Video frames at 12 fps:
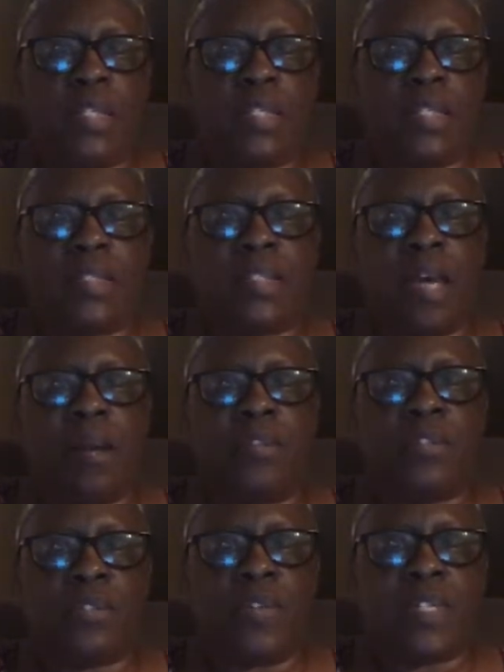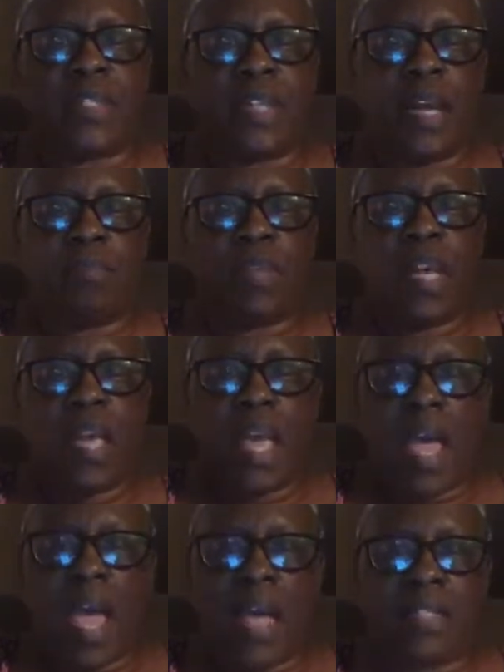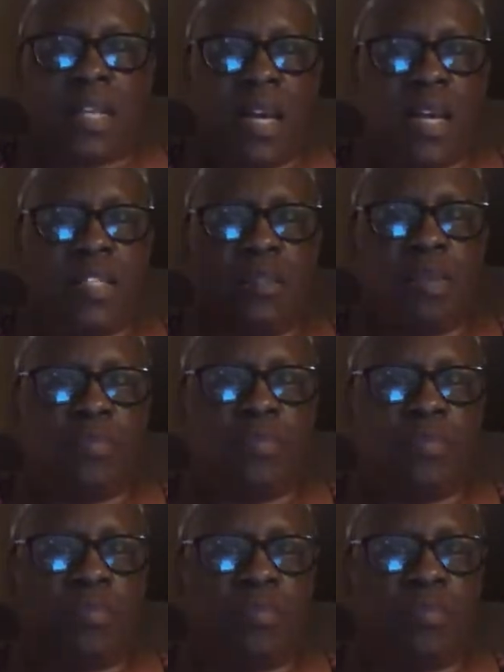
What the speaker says: to accept as a husband.